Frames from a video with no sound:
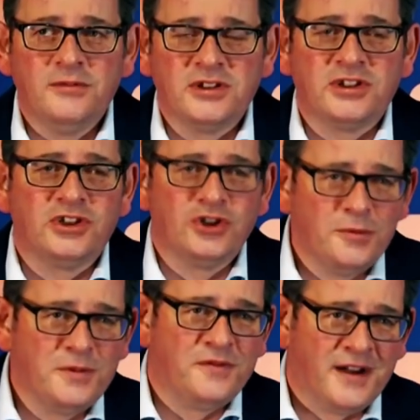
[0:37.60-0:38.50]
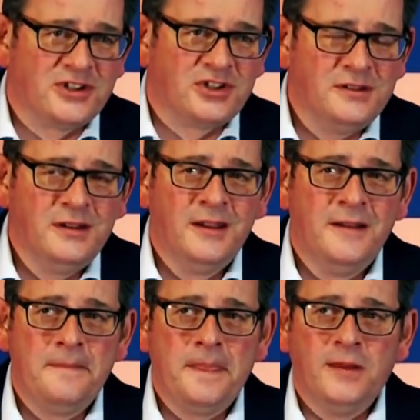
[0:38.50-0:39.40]
it was a stupid function.
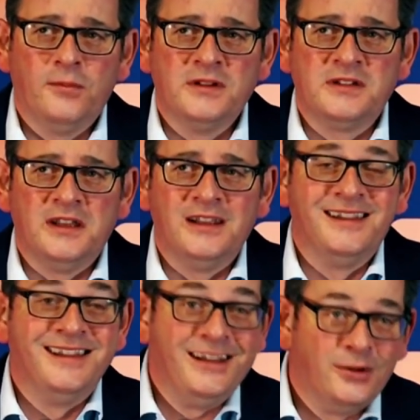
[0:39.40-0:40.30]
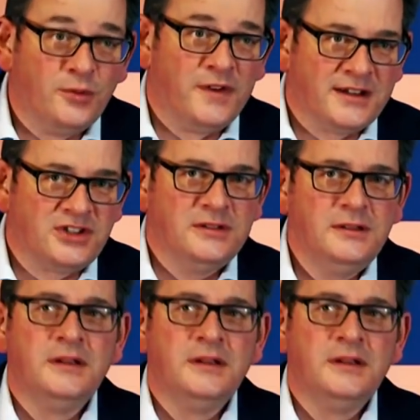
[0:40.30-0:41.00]
It was an illegal function,